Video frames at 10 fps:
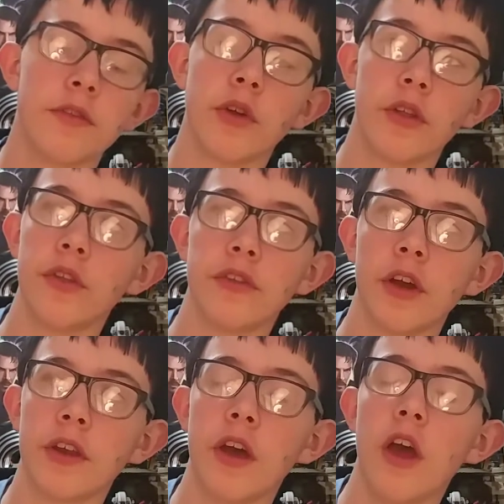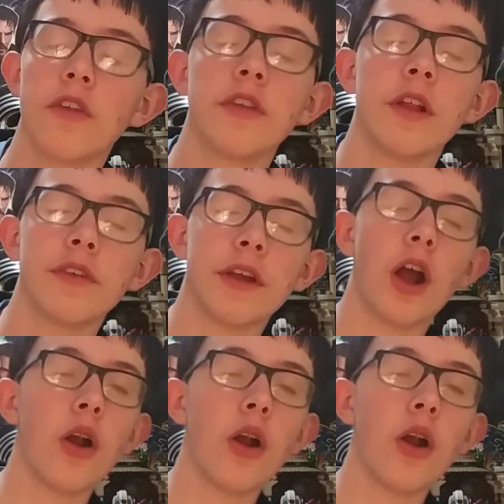The trailer three sucked. So then I was like,